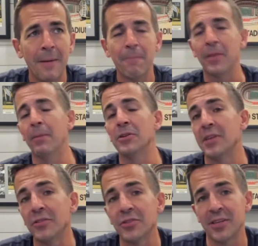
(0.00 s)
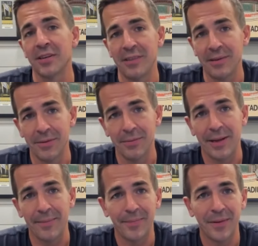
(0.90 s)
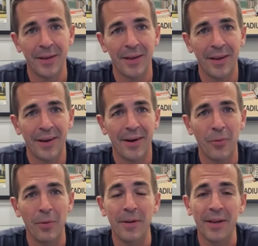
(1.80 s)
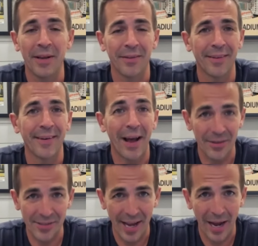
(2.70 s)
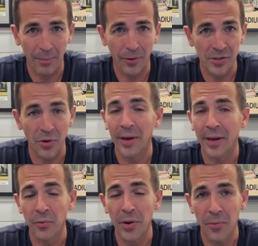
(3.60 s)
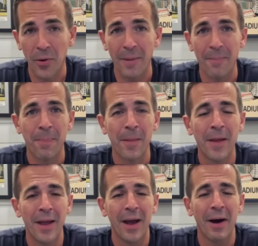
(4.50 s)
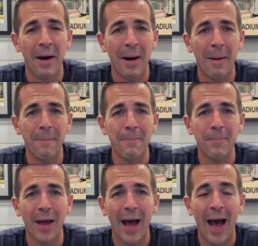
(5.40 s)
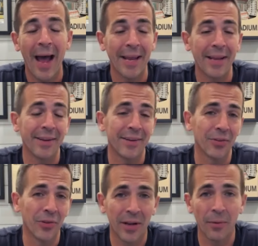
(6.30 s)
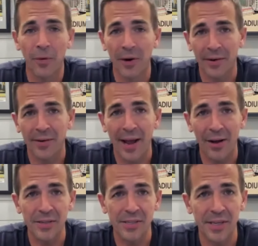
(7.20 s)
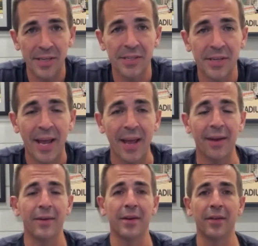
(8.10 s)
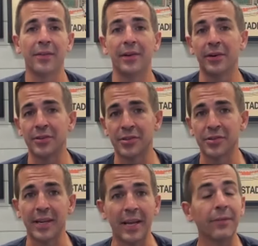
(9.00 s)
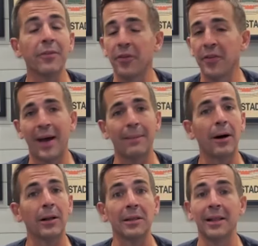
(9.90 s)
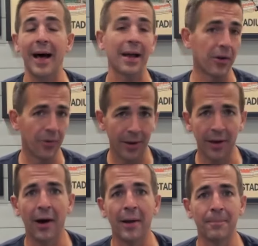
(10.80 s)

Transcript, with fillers: the most interesting team to me would be the Dallas Cowboys going into week 1. Um, I look at where Dallas is, and there's even for them a lot going on,